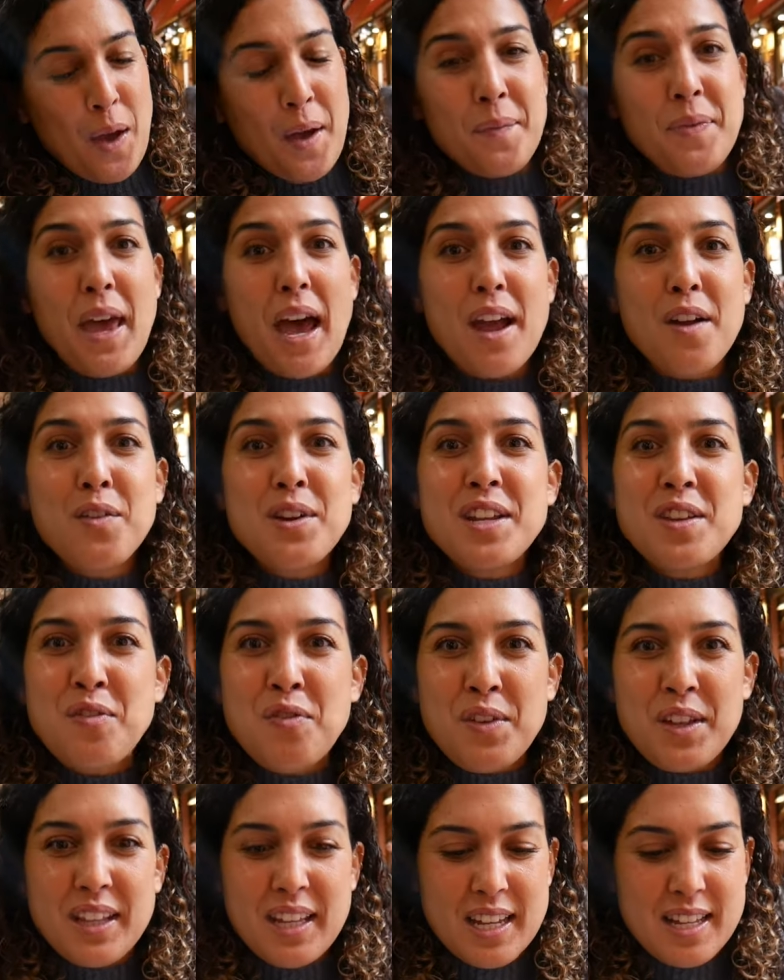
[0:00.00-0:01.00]
But I already
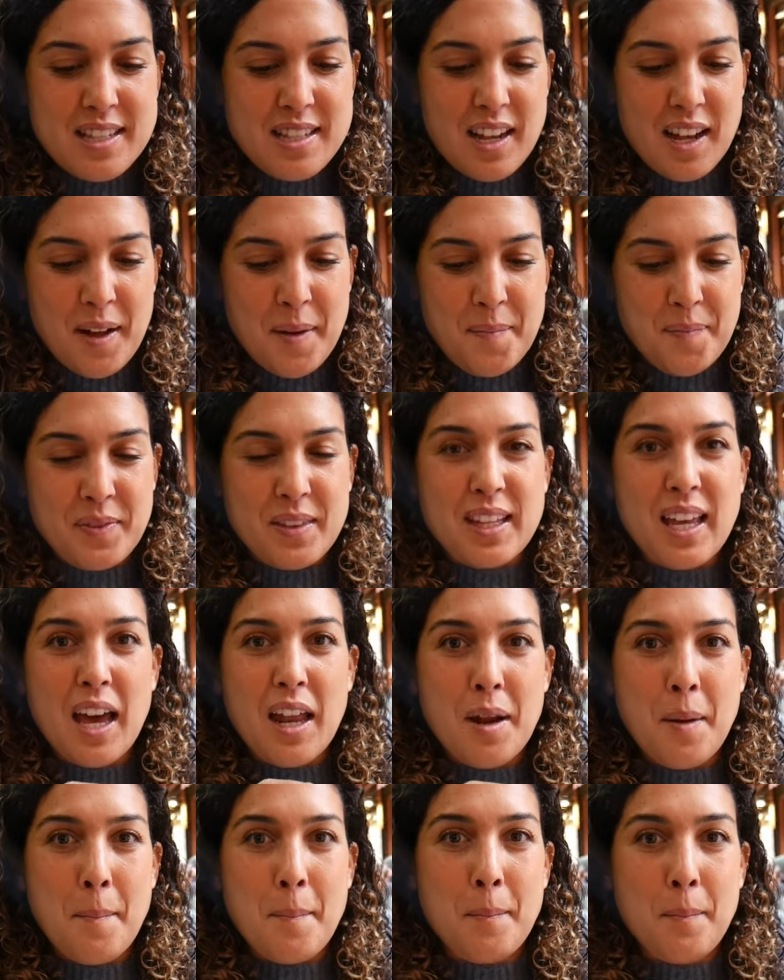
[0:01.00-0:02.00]
feel it. It's
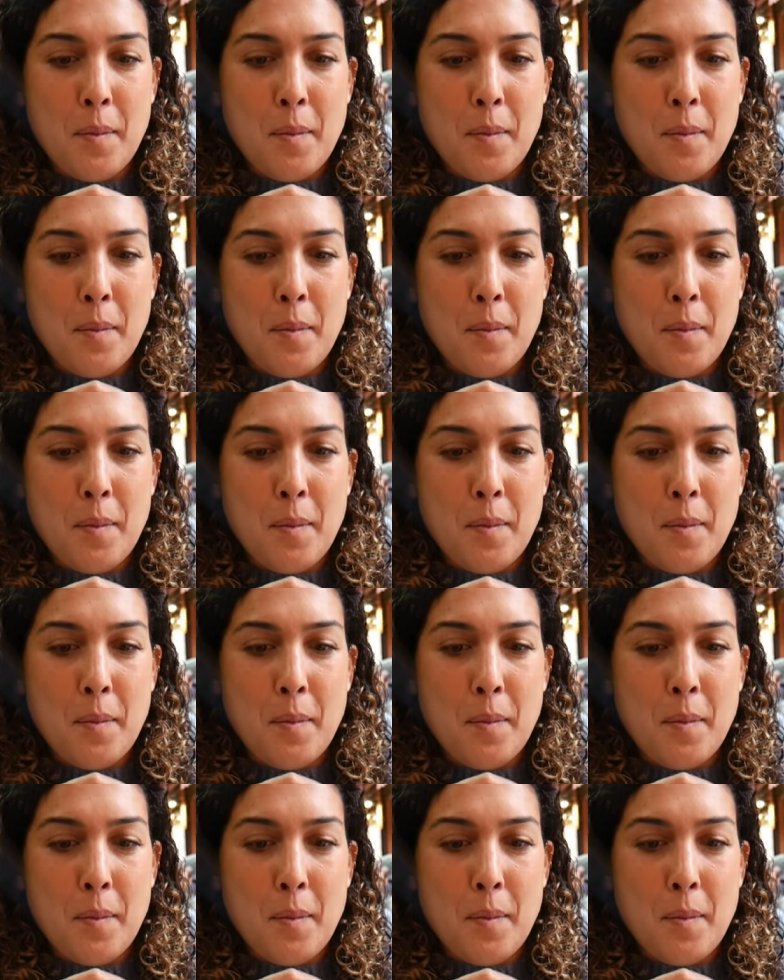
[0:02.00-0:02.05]
got a